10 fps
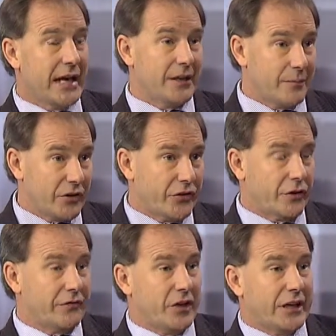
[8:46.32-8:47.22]
and the
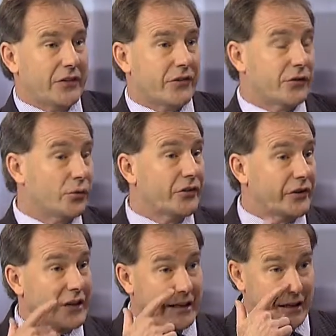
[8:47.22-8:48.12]
Minister of Finance is also
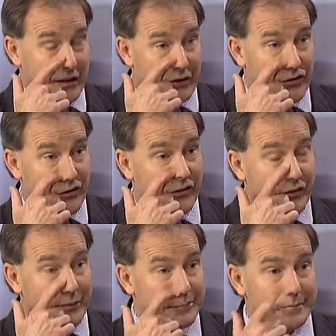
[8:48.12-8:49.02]
taking an interest.
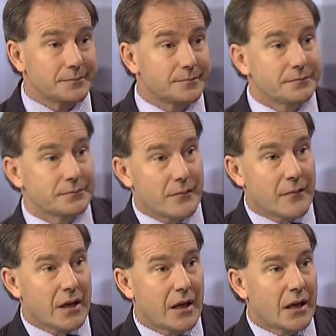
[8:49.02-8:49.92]
Are you committed to
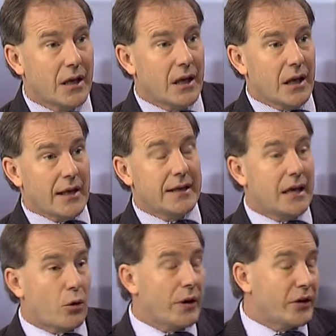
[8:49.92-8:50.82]
income related rents for
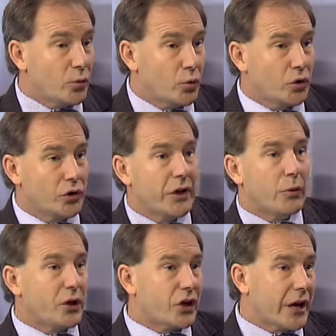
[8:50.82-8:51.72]
this yeah, term of government? Yeah,
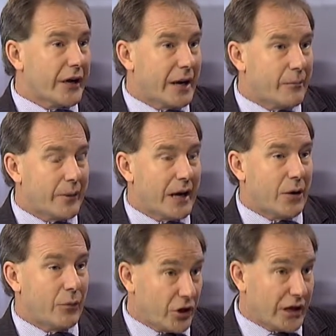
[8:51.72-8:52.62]
we're not going up.
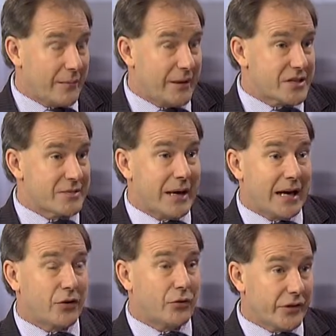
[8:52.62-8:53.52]
Uh, we're not going back to
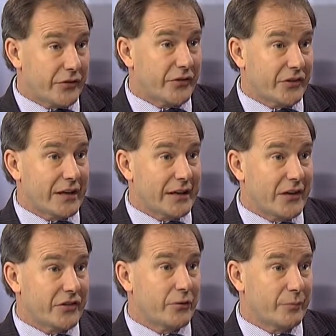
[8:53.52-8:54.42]
market rents for state
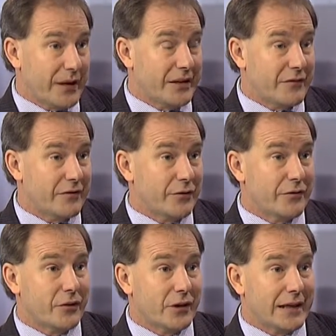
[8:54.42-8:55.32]
housing. We've made that
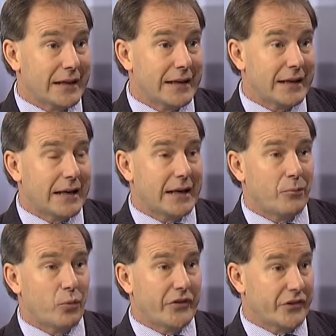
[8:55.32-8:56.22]
very, very clear.
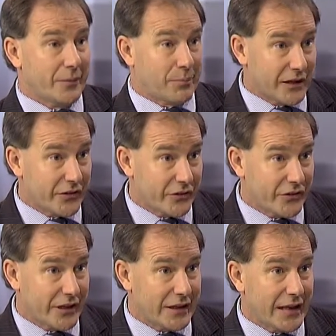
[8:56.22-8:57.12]
Um, we see a place for
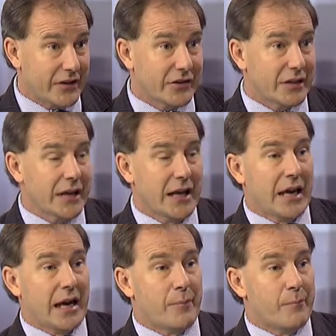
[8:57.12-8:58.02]
state housing,
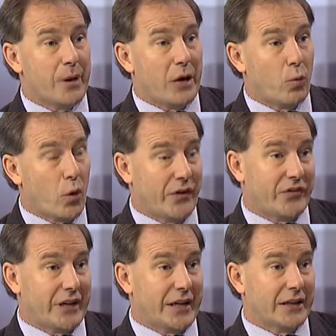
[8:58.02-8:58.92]
um, but what we're
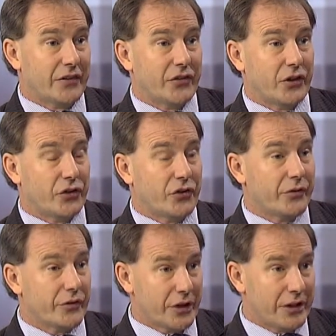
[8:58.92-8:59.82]
saying is, you know, in
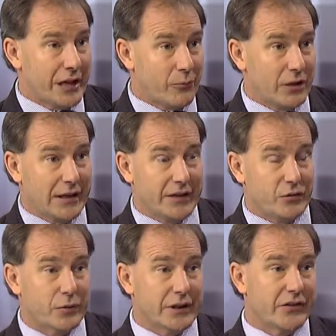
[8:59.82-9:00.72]
terms of
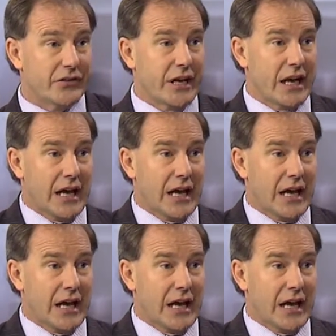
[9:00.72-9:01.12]
income-related rents,